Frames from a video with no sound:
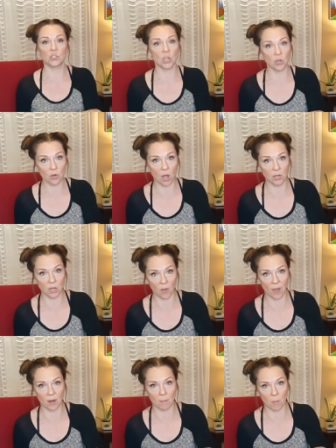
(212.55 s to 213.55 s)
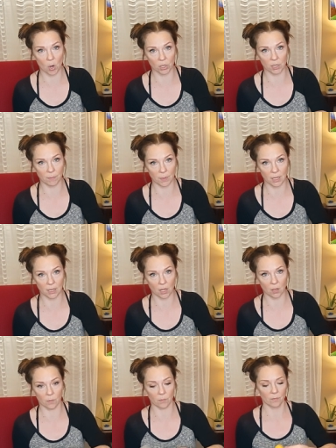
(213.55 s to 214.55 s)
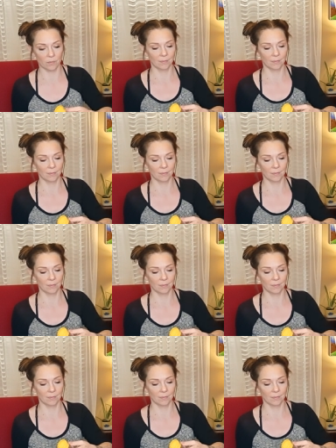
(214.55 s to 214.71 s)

Do not know how to mark a bee though.